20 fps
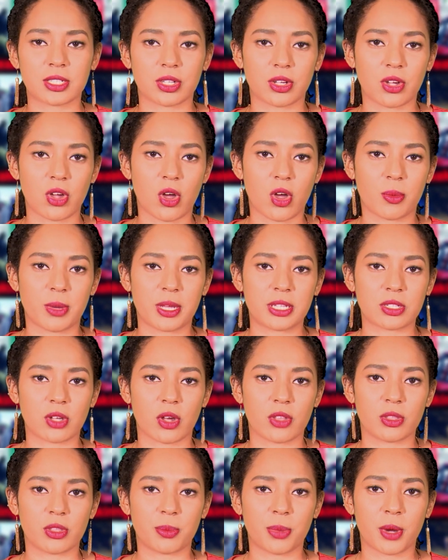to comment
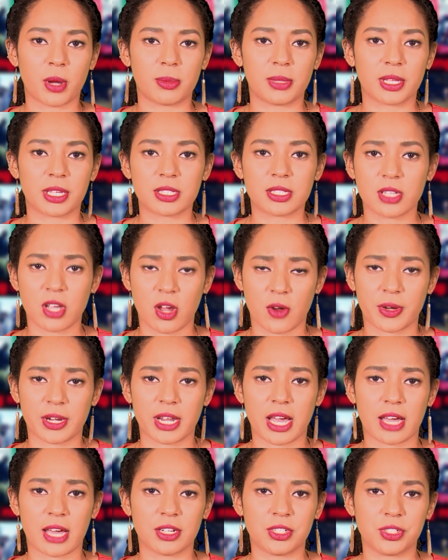on the public's current
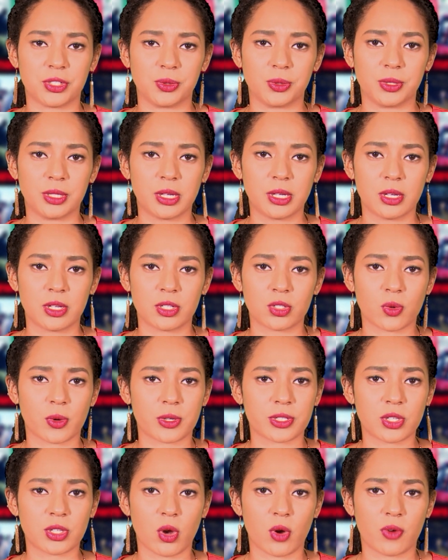attitude
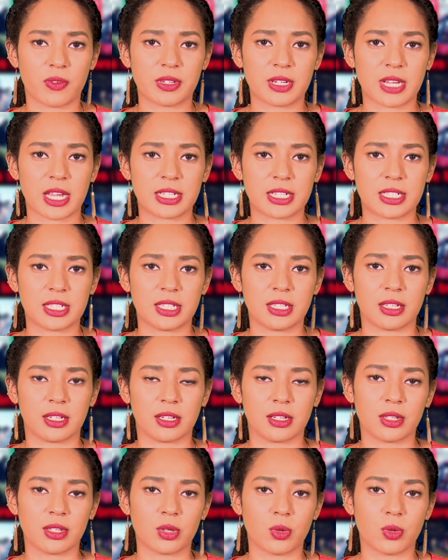towards COVID-19,